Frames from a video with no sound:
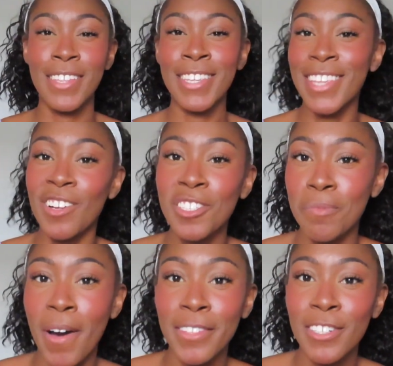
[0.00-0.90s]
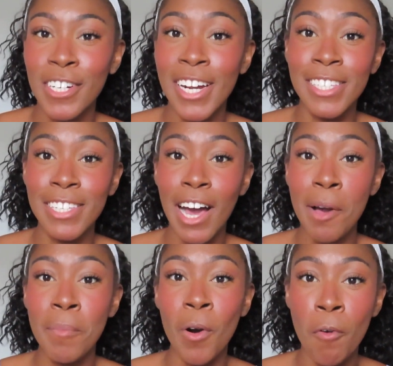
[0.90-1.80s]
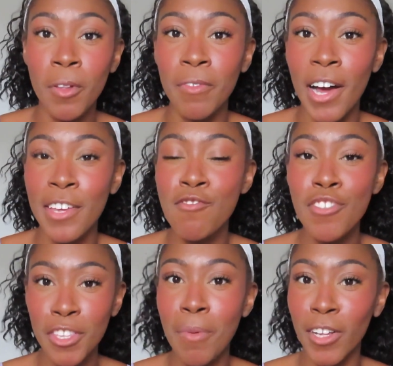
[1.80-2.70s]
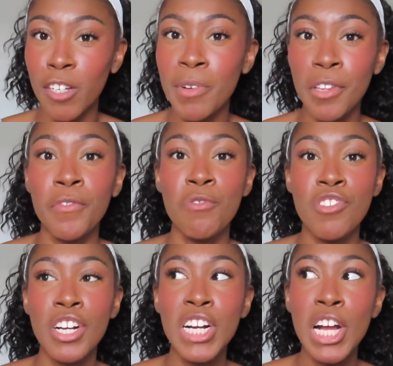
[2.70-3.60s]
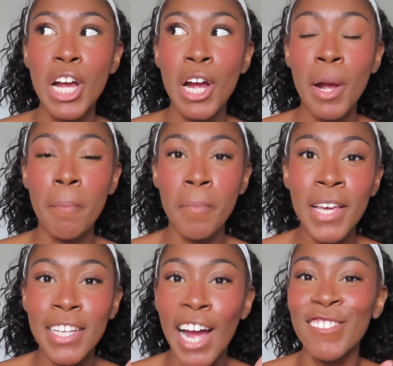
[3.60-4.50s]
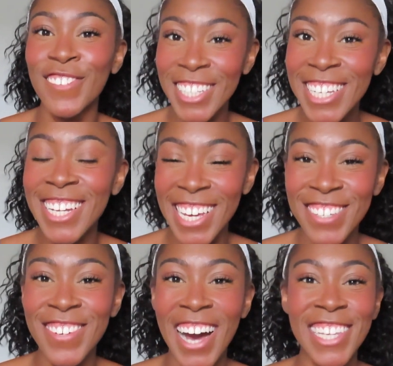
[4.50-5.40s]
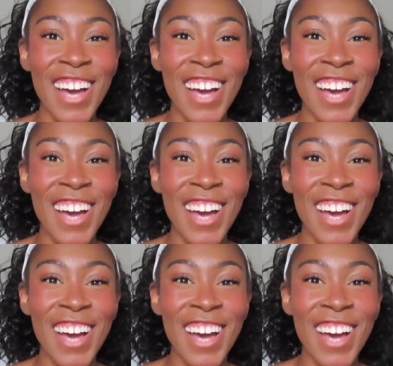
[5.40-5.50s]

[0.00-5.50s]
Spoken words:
This sounds sponsored and it's not, but Olafly, you should sponsor me in the future, because I really like you guys.